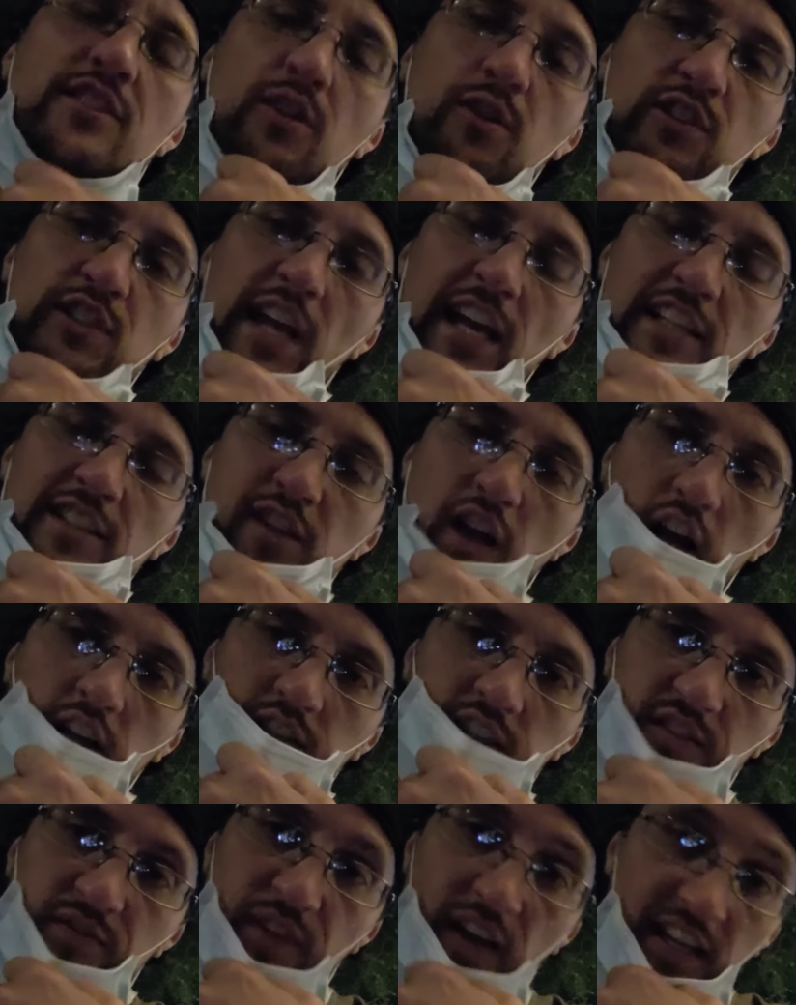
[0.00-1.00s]
So Chase lost
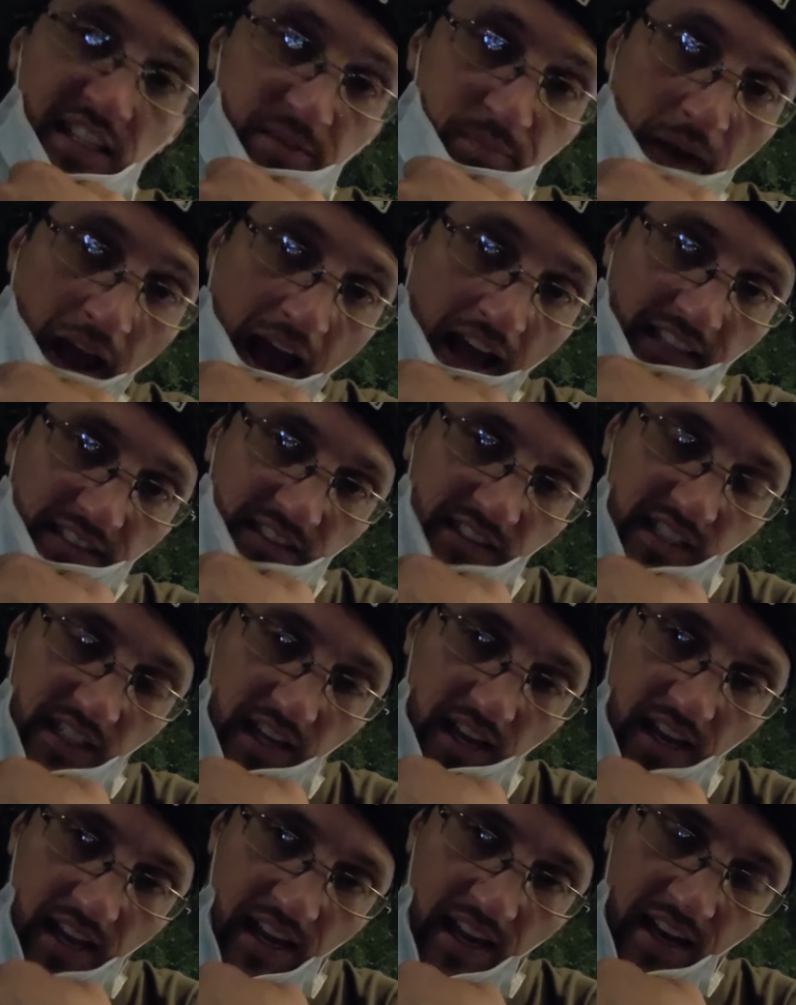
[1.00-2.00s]
his face mask
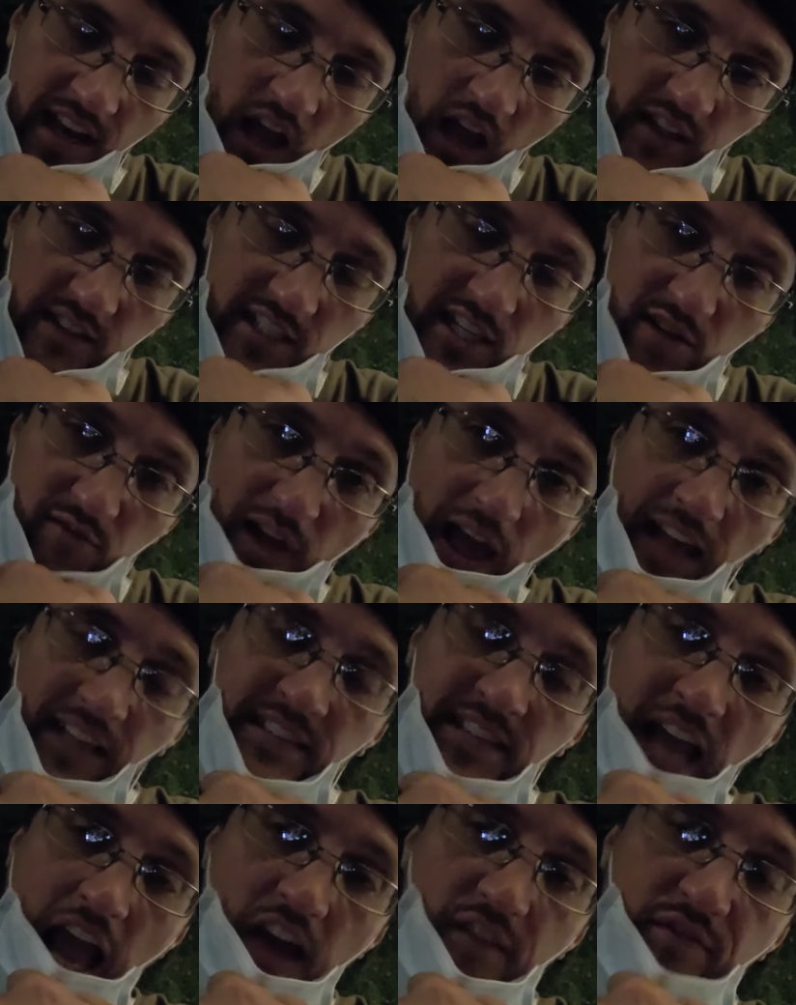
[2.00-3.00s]
in uh, T-Rex
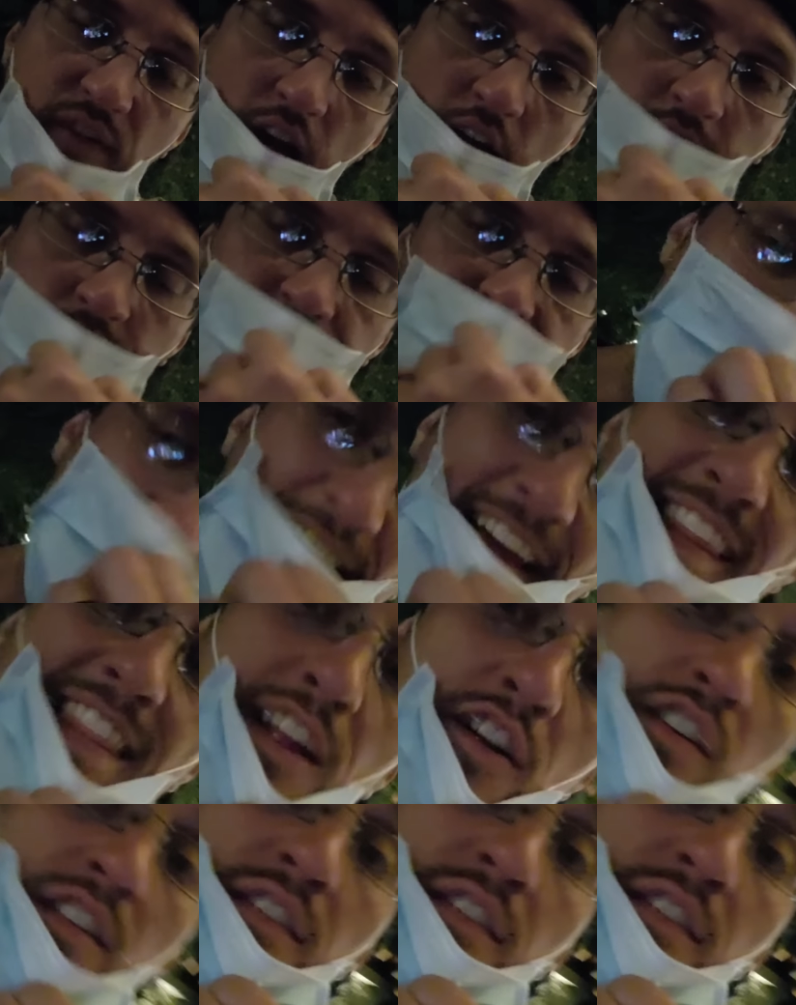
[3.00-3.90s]
Cafe. And they're